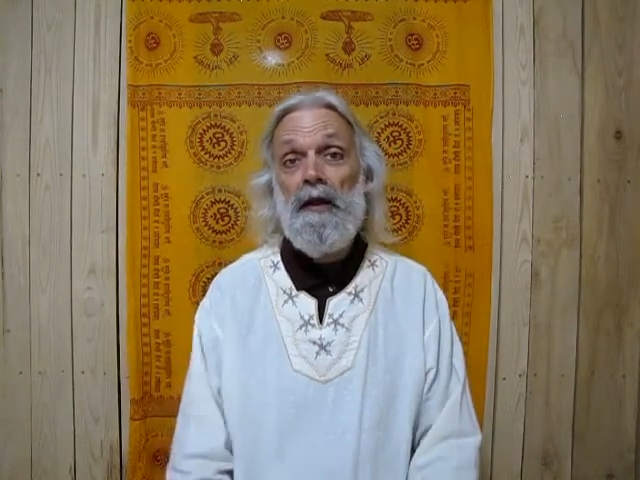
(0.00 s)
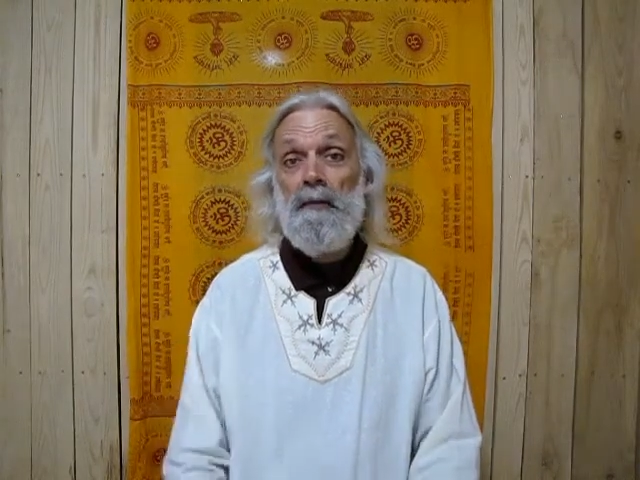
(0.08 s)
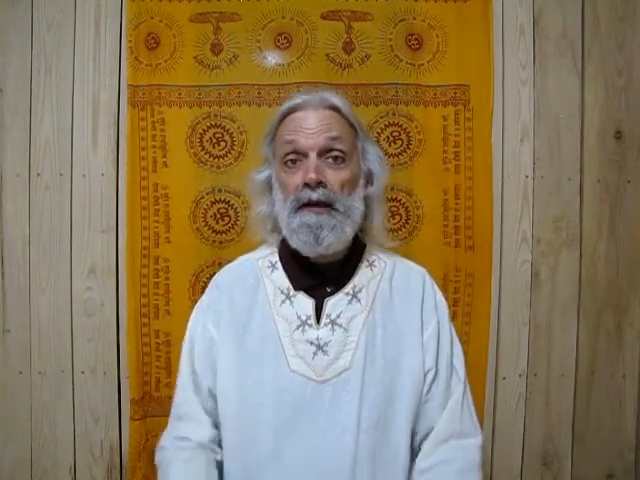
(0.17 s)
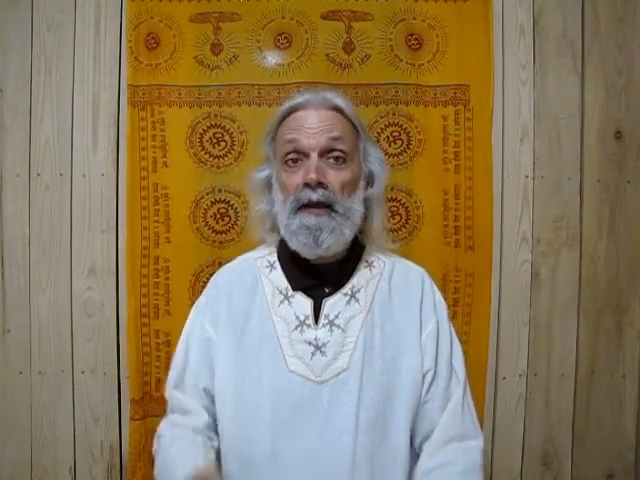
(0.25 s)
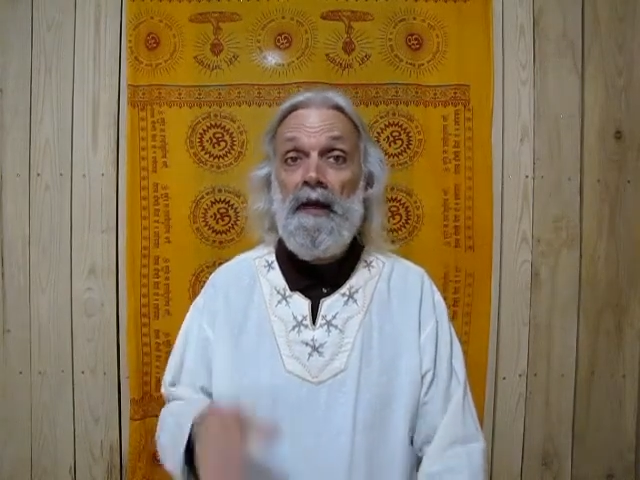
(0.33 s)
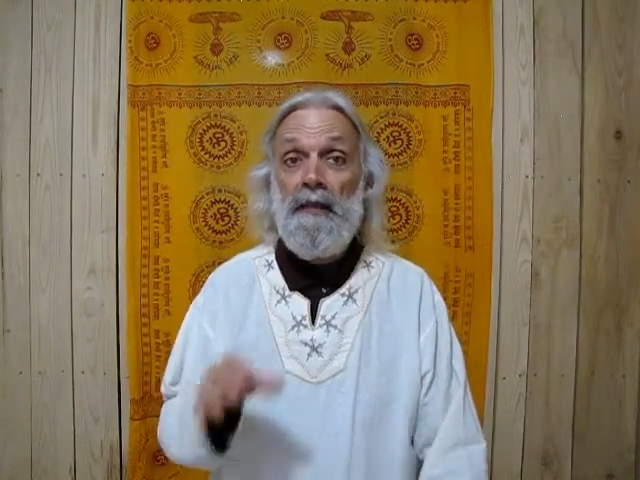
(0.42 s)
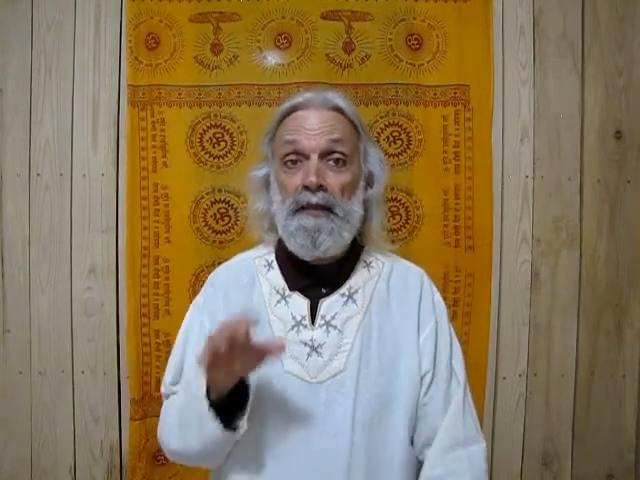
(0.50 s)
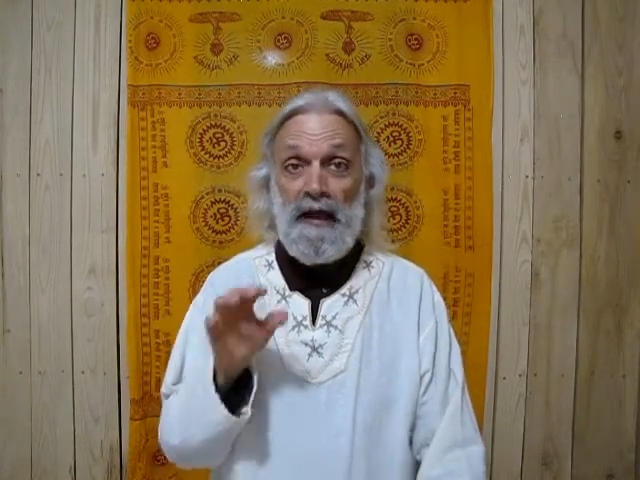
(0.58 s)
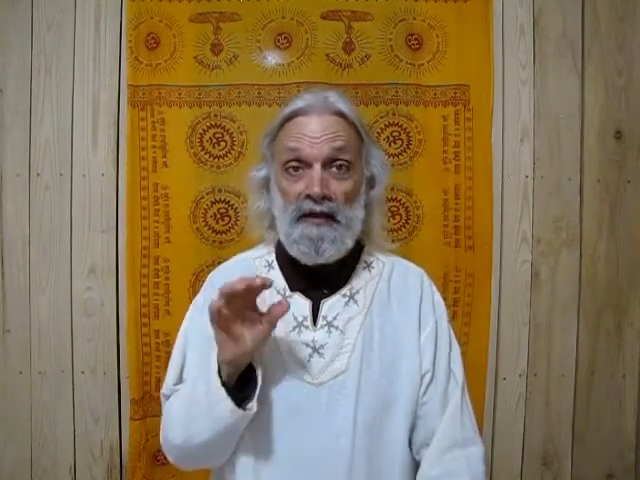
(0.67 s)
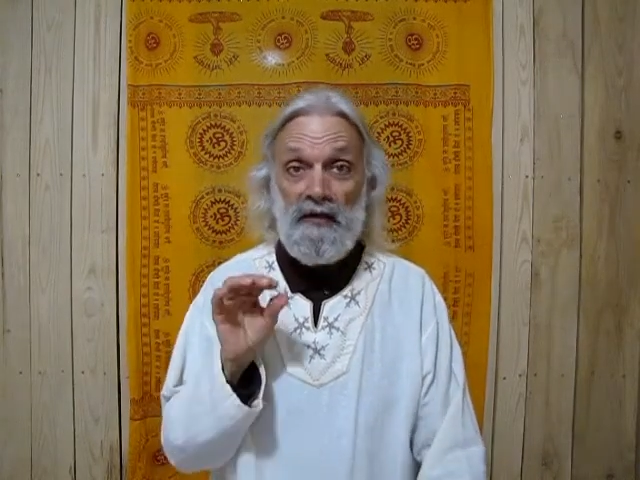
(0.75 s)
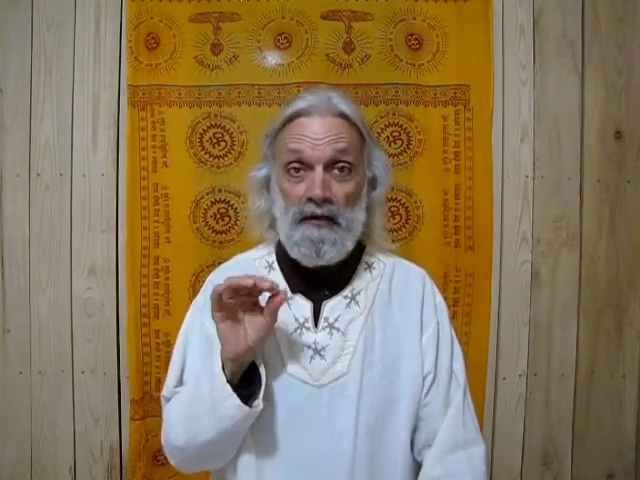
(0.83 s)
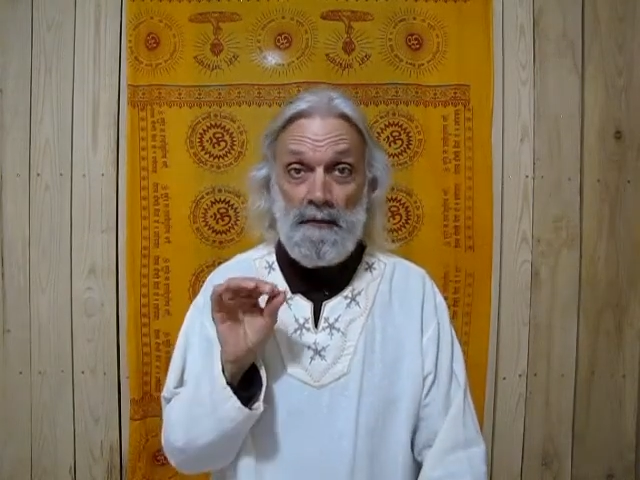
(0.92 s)
but
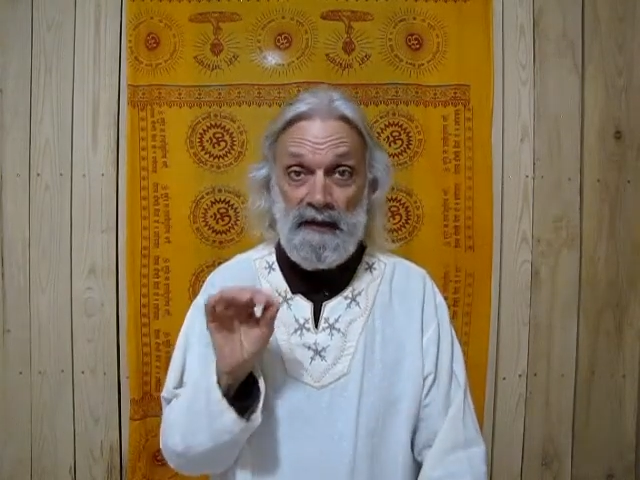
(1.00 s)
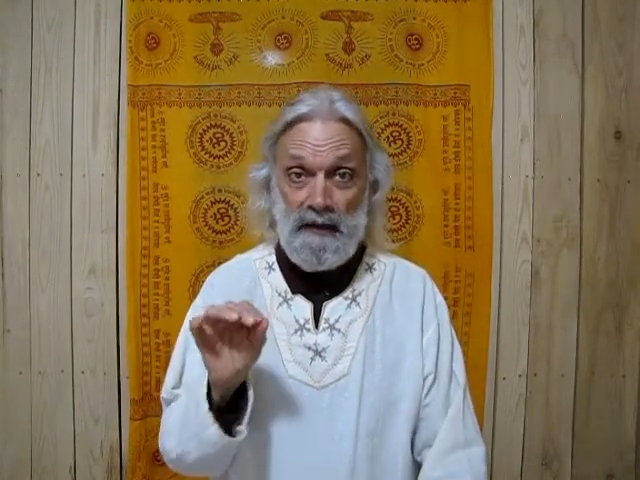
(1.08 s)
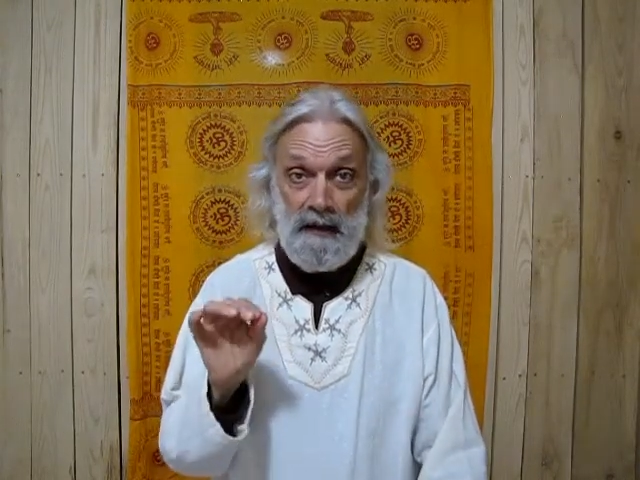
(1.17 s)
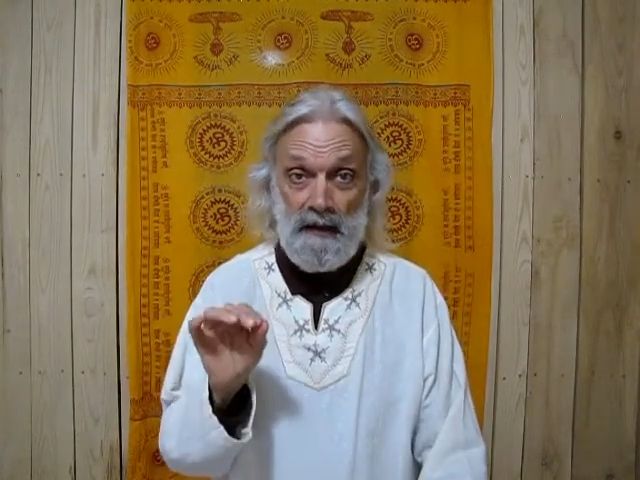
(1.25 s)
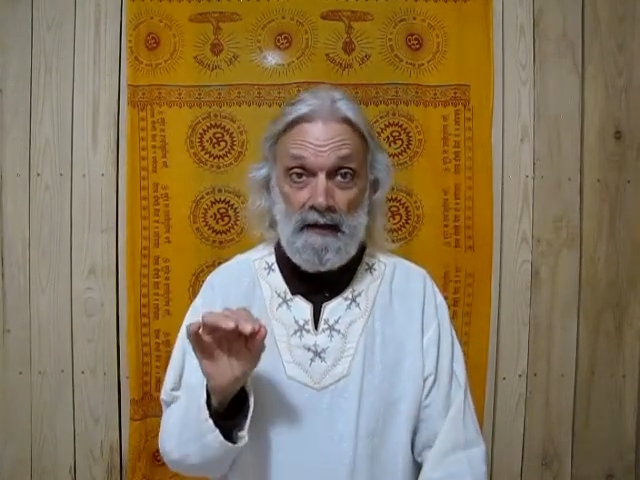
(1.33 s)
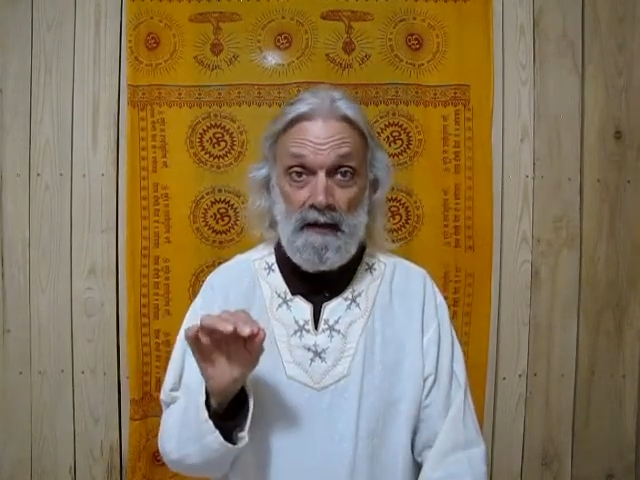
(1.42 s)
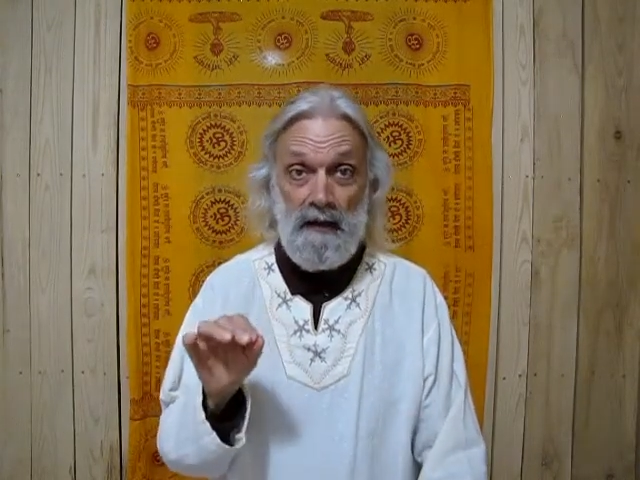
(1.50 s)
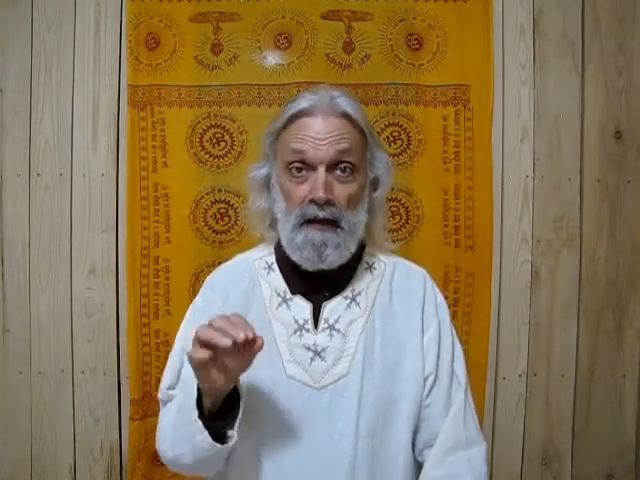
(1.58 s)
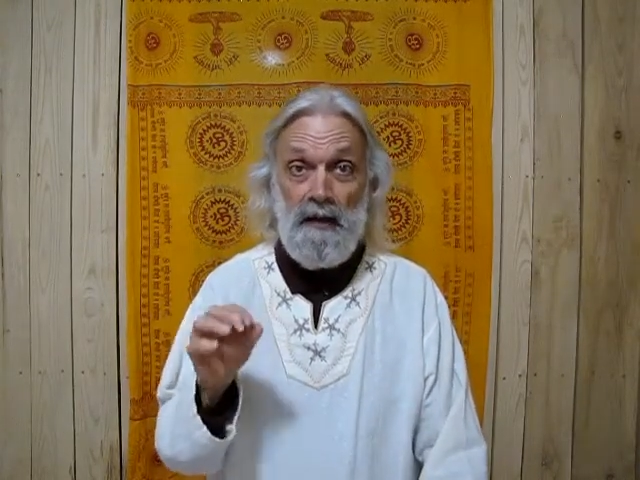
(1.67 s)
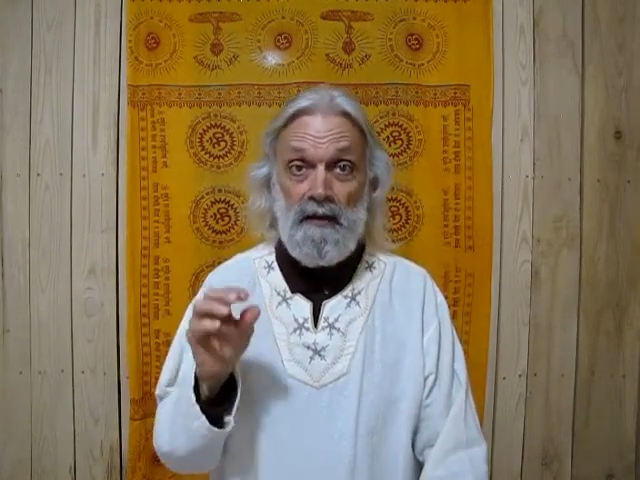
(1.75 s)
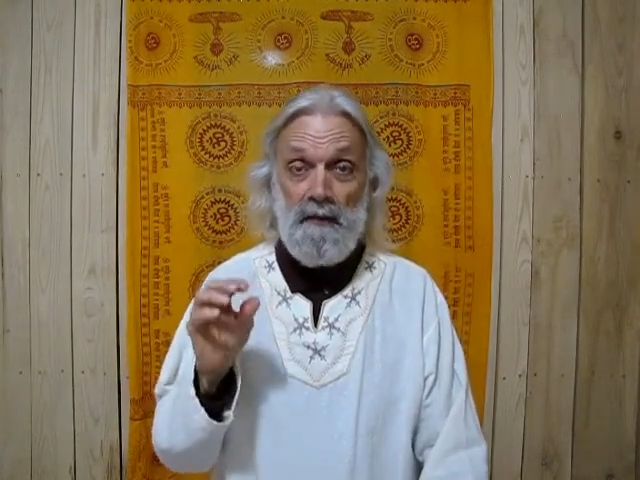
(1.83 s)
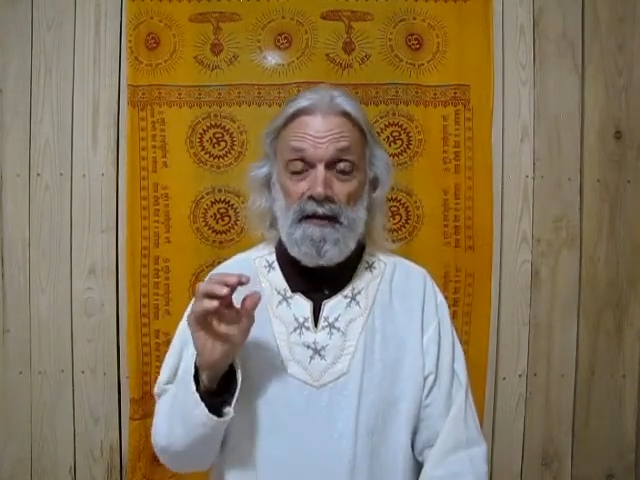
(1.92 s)
that's the beginning.
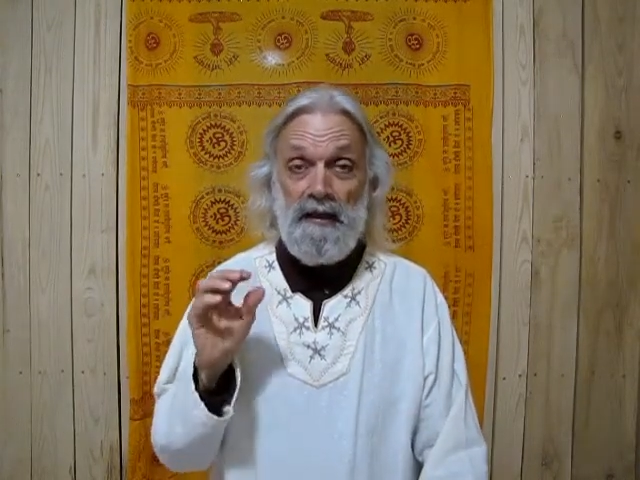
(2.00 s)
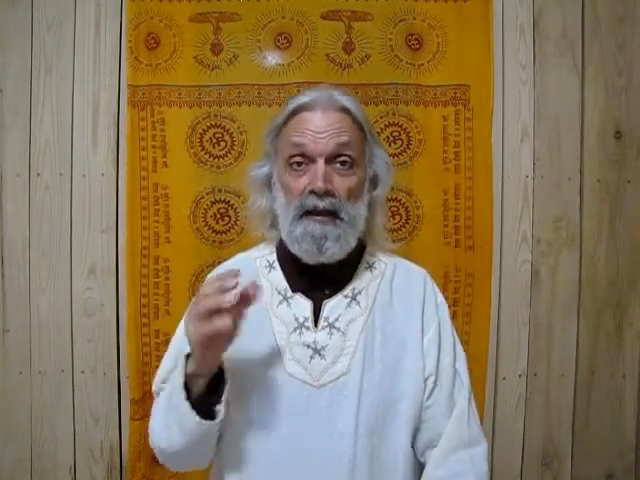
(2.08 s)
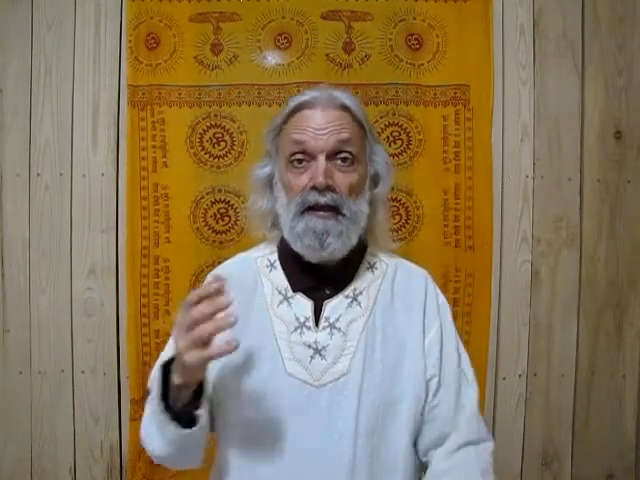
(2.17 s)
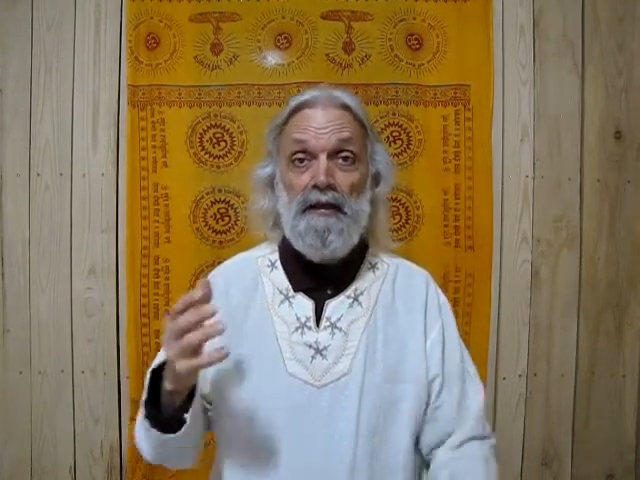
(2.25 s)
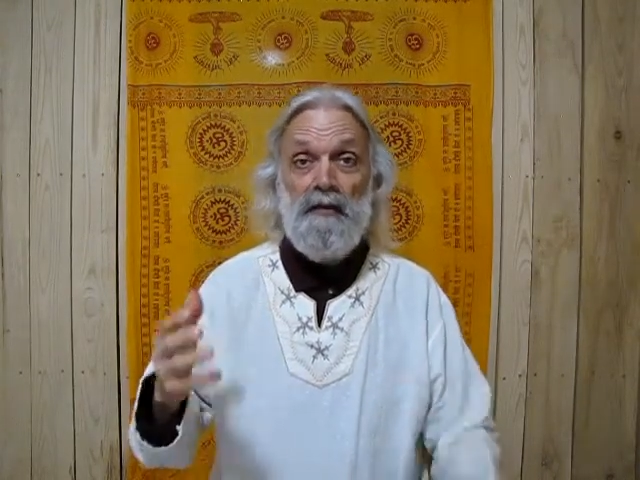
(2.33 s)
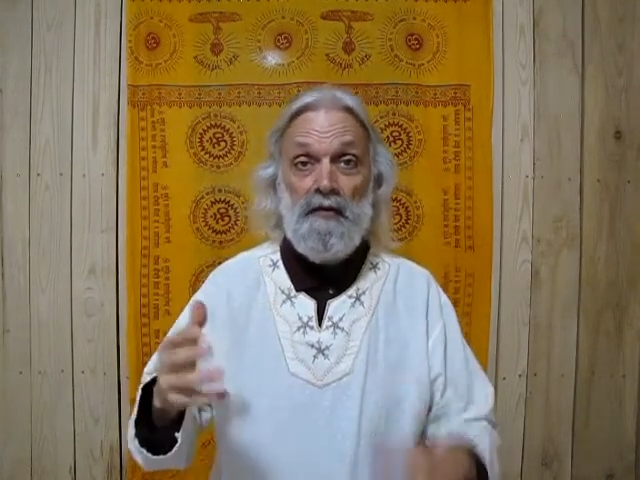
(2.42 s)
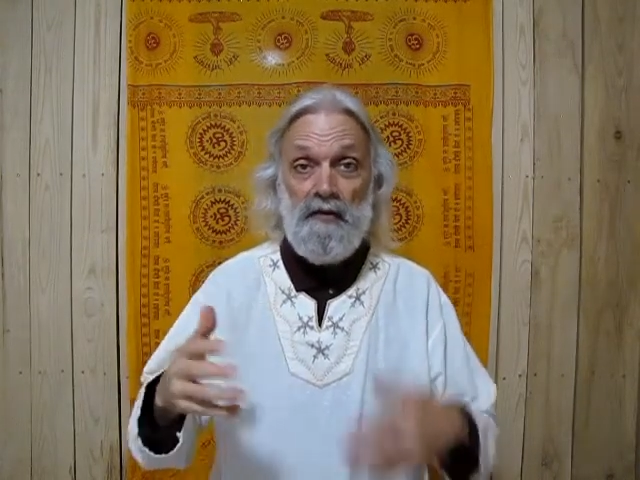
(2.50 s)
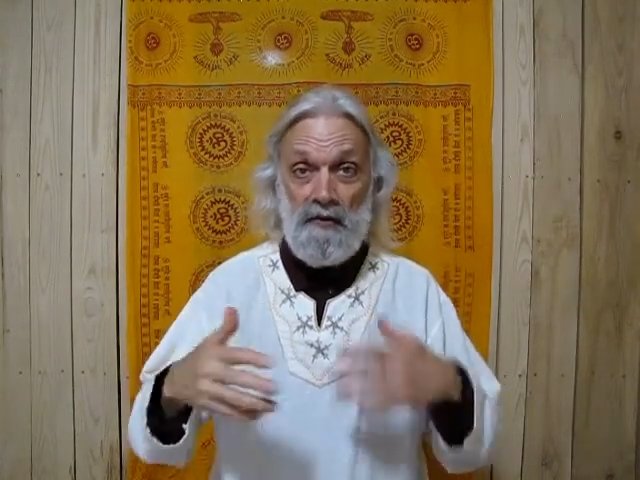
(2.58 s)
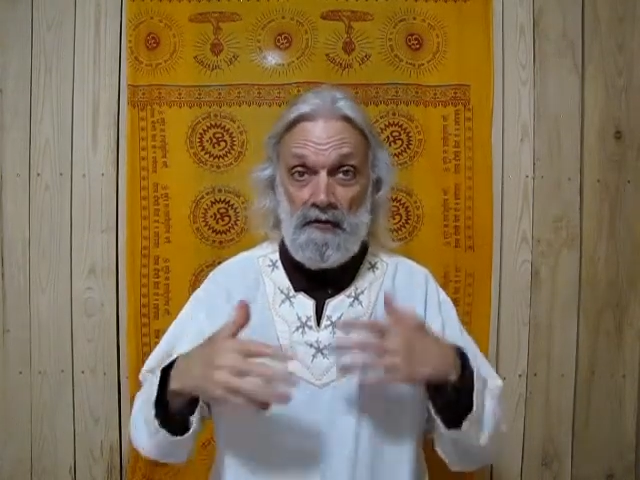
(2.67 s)
The beginning is